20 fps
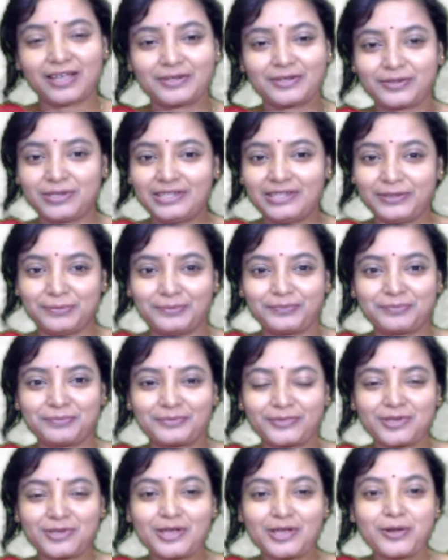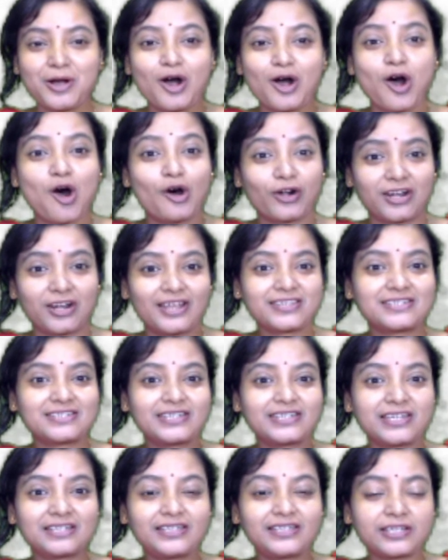him. Orellas
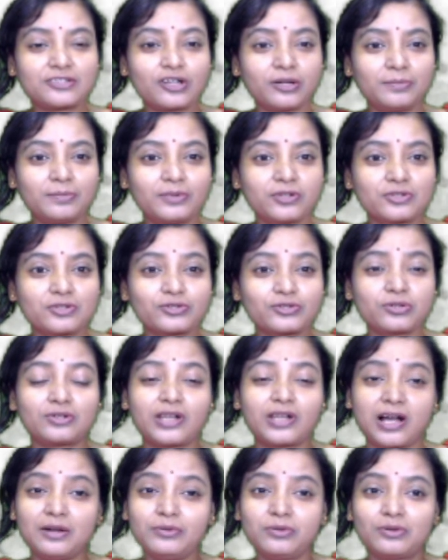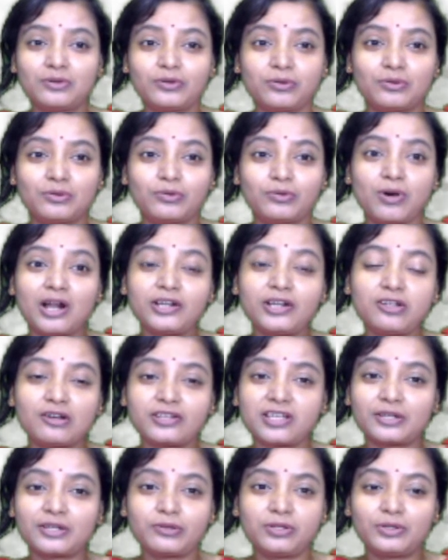did the job. So now what
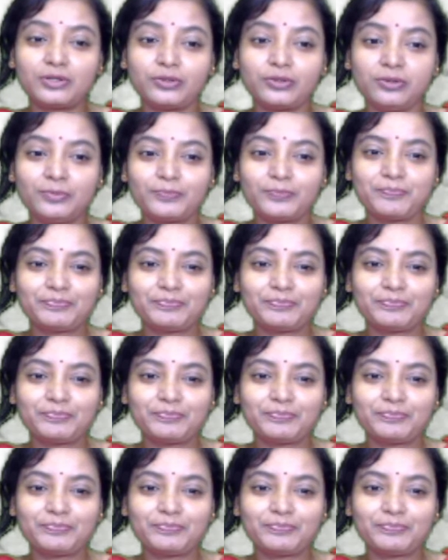Dorian will do?